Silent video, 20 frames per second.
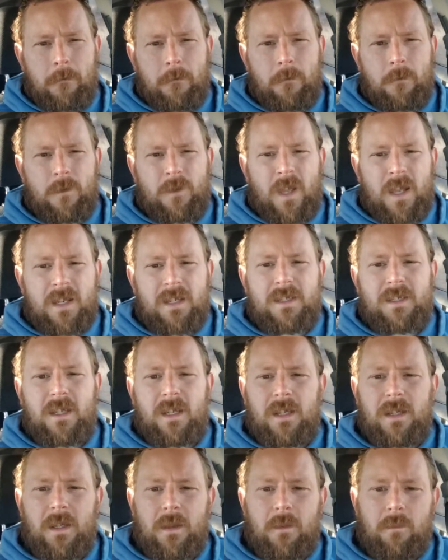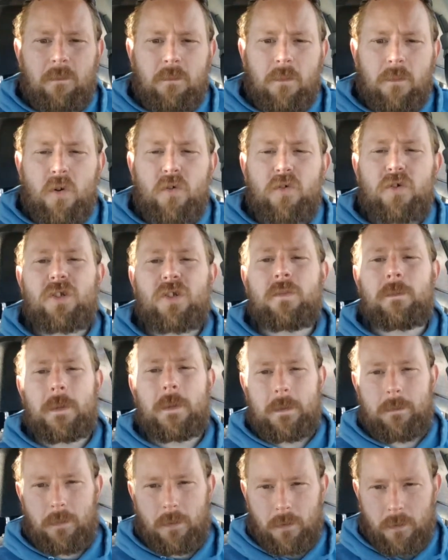they say that most
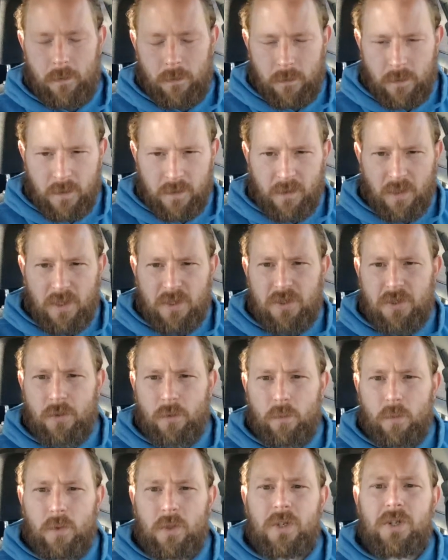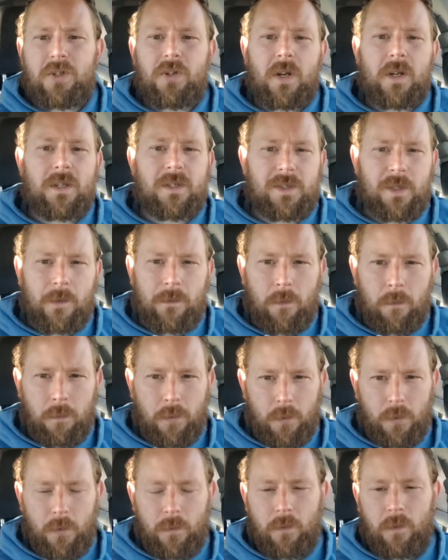people, unless you're really trying to
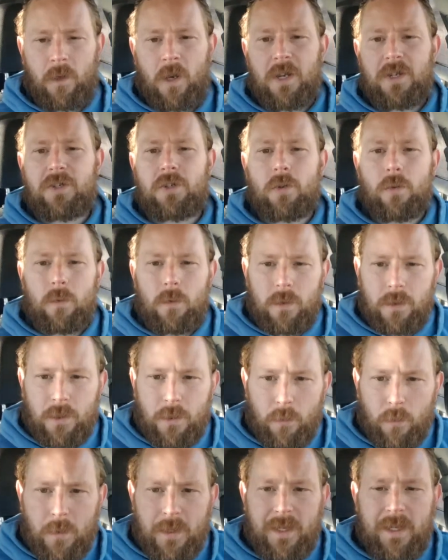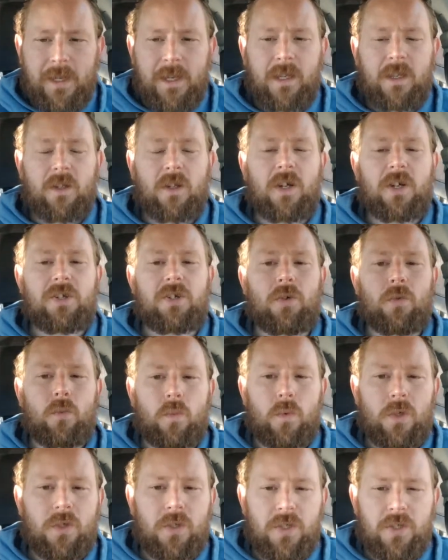self-improve, unless you're really reading, unless you're
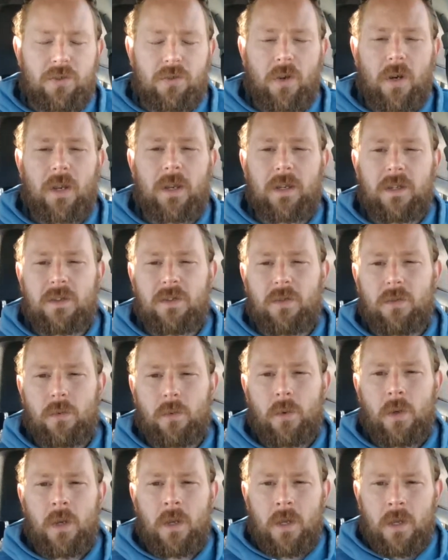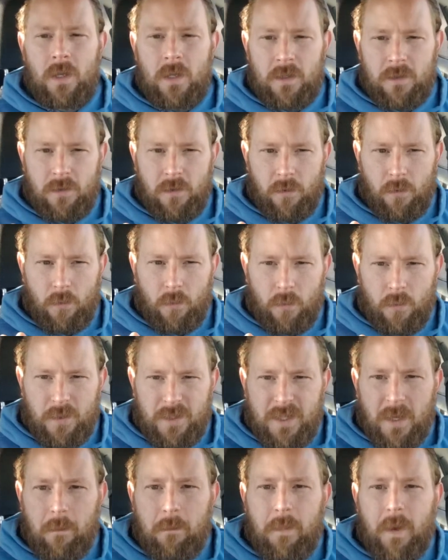really trying to
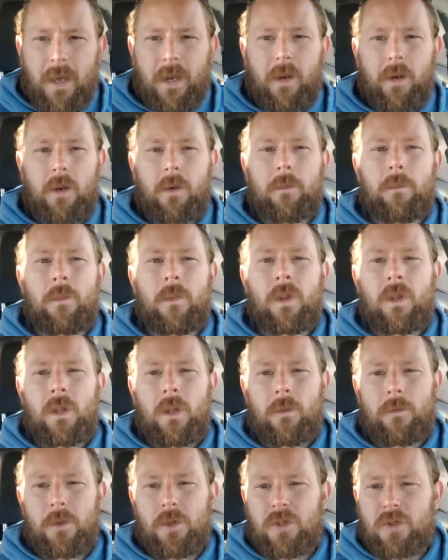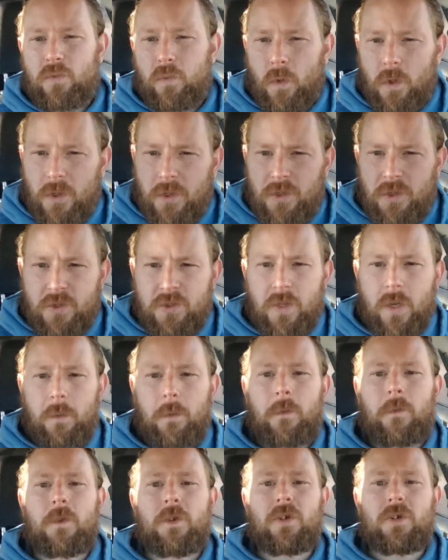get better, if you're just working your job,
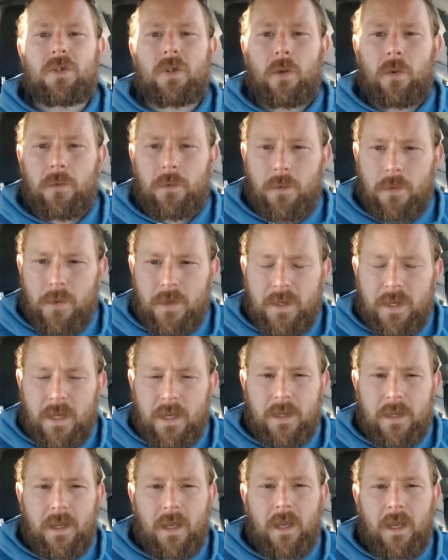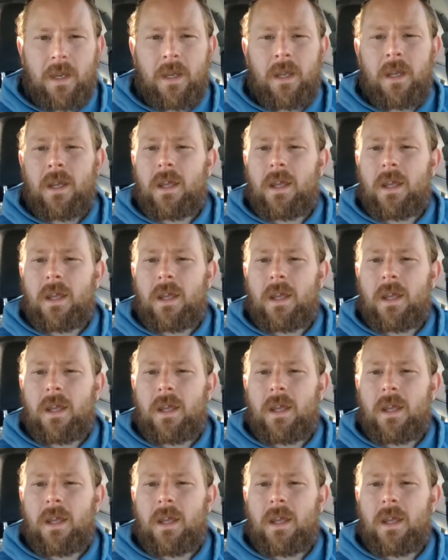if you're just going through the day-to-day,